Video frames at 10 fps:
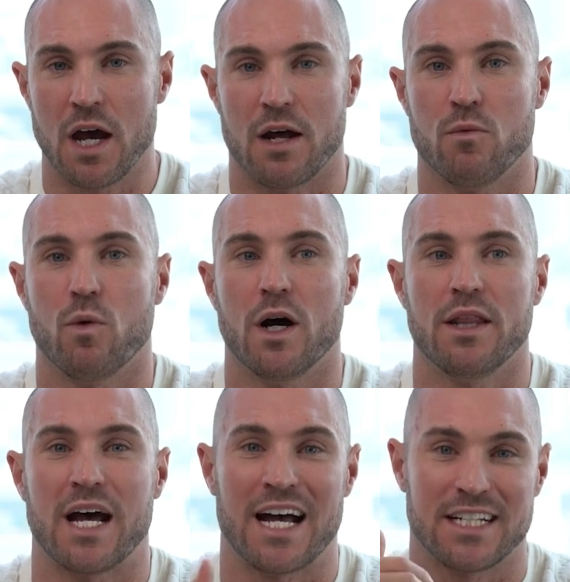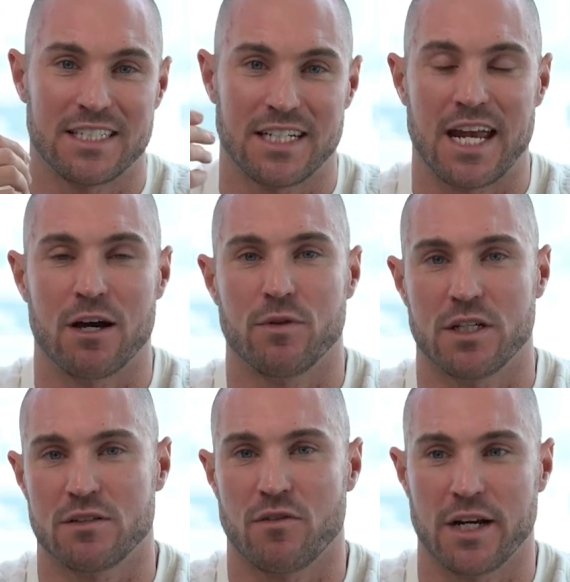and why at scale
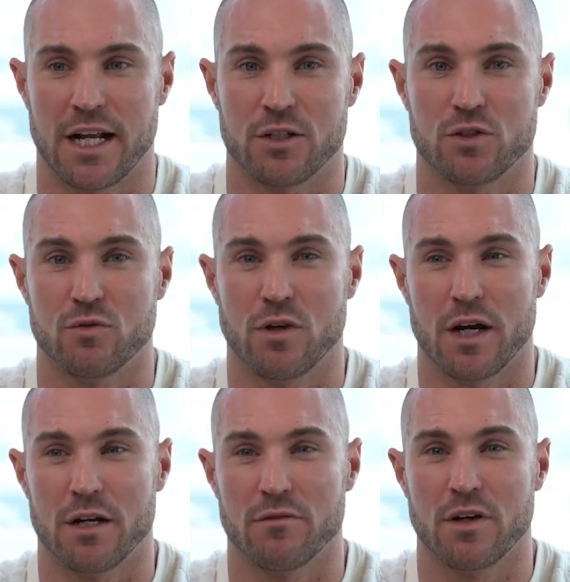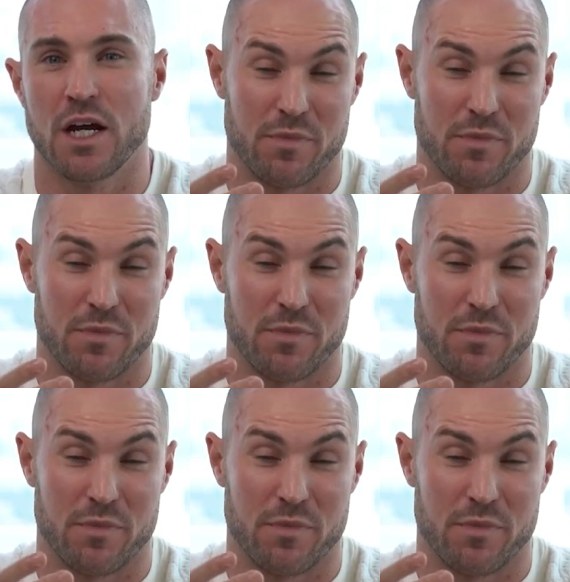this financial kind of